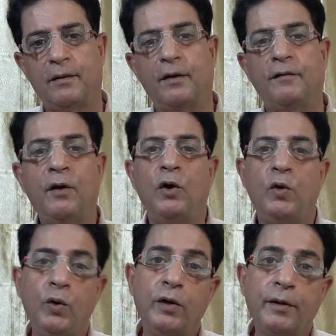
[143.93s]
So
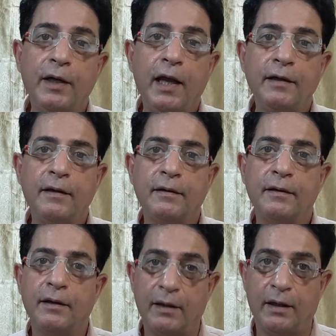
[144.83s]
who
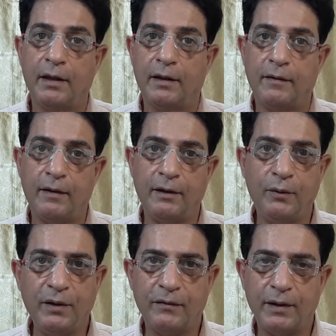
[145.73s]
created the
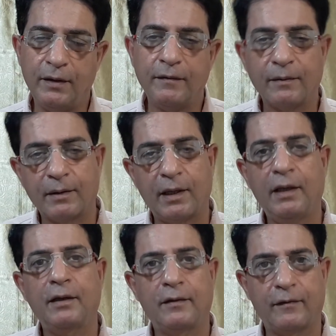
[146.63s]
universe?
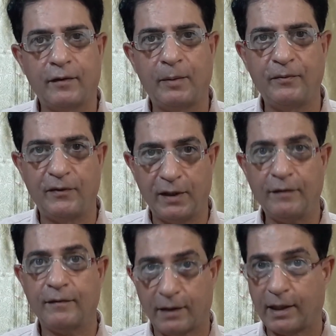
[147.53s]
Okay, it is
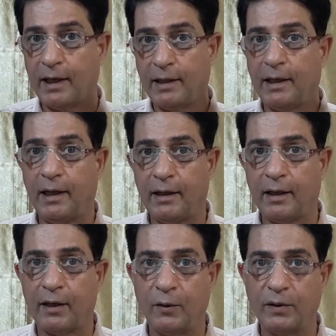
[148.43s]
obvious, again,
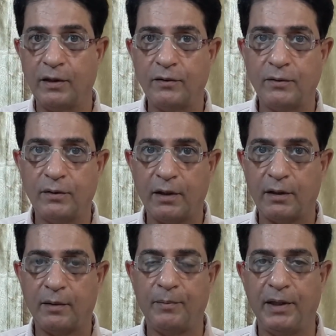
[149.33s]
according to
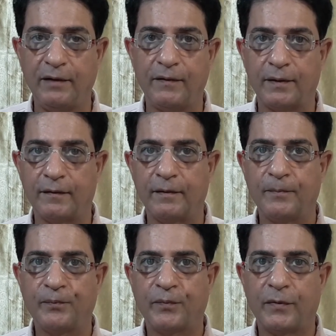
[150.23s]
the believers,
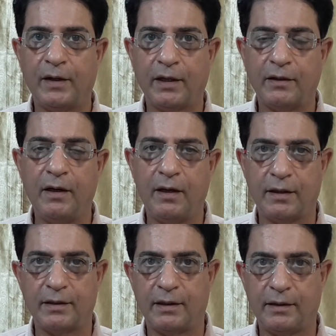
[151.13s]
that
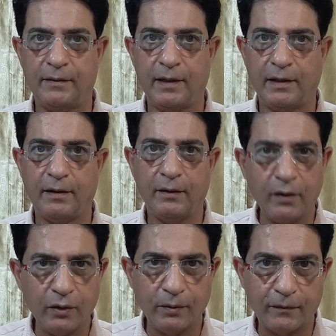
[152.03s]
God created the
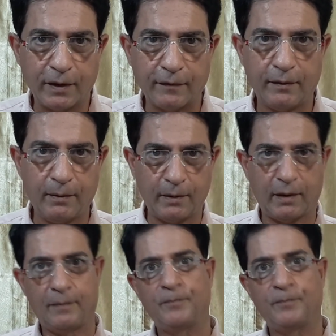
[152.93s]
universe. All right.